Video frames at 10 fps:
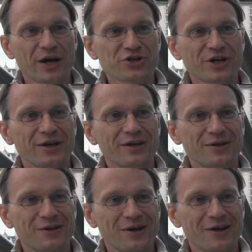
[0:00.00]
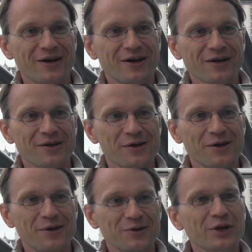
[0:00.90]
actually.
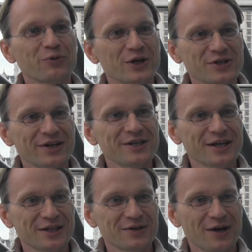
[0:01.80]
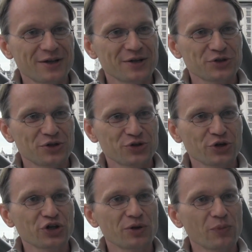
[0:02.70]
There was a risk at a
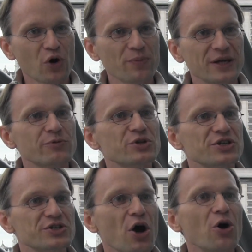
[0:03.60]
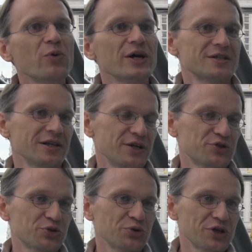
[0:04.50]
certain moment, which is always
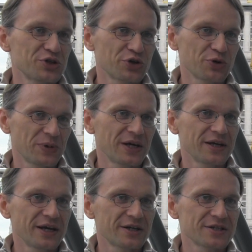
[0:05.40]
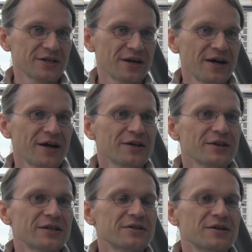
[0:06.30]
linked to these European years,
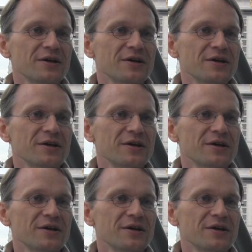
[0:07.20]
that